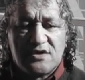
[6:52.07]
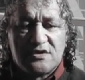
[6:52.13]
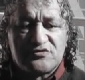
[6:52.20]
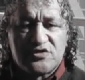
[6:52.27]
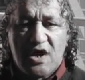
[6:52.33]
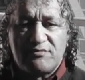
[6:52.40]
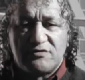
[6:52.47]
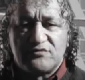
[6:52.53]

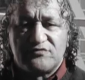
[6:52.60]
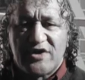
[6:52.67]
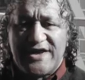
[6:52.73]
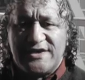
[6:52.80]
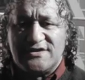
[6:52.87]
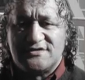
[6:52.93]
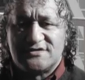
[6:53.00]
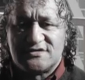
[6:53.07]
tribal
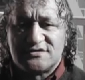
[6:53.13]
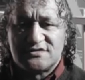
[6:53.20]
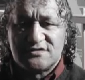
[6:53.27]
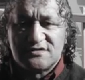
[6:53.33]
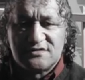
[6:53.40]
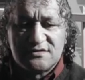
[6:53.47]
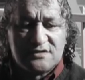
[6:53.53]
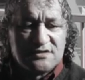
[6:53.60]
raids
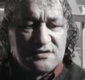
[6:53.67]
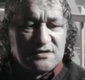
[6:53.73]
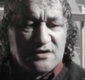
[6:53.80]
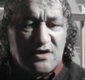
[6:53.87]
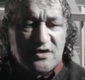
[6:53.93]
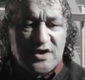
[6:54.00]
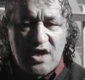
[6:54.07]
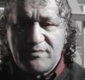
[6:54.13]

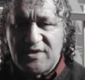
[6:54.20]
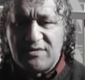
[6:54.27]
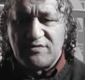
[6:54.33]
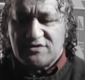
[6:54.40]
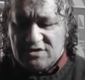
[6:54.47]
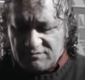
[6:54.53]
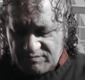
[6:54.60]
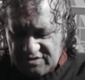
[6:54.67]
on our
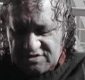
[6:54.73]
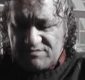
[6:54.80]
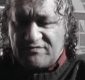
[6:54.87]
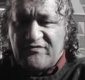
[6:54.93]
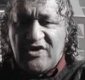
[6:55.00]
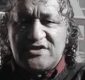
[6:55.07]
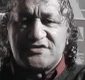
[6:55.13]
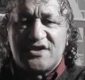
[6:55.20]
people, then put them
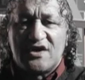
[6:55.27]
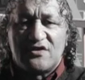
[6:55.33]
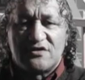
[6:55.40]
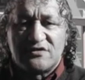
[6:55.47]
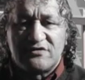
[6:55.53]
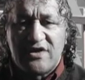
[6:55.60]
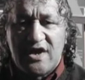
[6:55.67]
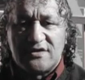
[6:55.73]
face down on
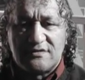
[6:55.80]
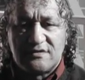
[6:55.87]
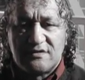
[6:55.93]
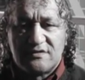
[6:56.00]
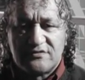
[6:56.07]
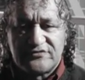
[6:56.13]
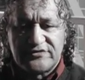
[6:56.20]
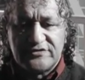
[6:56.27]
the ground
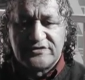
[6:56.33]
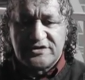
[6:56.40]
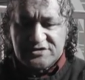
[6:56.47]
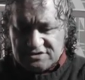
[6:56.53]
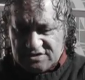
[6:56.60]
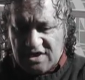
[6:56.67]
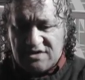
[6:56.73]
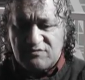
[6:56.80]
through
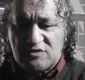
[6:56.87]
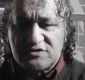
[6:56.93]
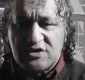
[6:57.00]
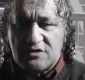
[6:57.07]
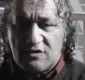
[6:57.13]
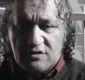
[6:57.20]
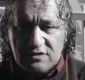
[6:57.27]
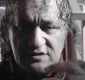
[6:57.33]
this Admiralty
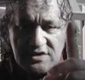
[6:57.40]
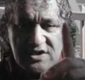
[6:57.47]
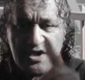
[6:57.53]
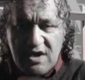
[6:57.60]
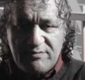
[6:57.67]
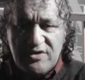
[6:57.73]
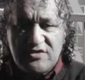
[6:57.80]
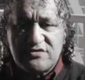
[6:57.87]
law. We
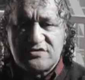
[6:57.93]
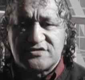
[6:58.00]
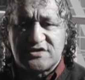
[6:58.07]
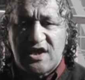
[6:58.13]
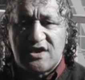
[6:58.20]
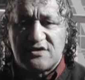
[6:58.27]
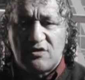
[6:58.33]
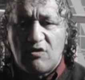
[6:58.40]
abused
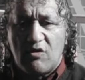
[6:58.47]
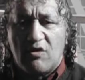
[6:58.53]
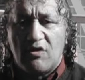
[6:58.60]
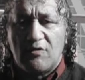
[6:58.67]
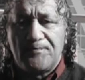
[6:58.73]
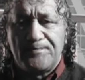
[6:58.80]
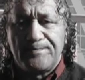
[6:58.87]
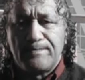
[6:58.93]
that law.
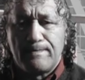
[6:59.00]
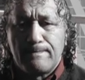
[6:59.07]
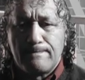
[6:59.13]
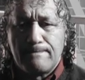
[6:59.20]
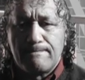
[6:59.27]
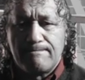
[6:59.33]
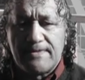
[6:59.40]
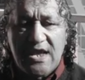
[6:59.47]

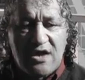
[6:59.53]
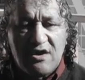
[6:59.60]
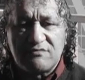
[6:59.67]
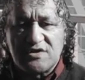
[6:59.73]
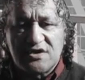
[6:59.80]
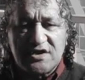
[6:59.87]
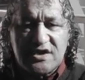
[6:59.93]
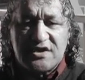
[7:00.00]
Now I'm
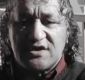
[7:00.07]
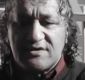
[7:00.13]
going to get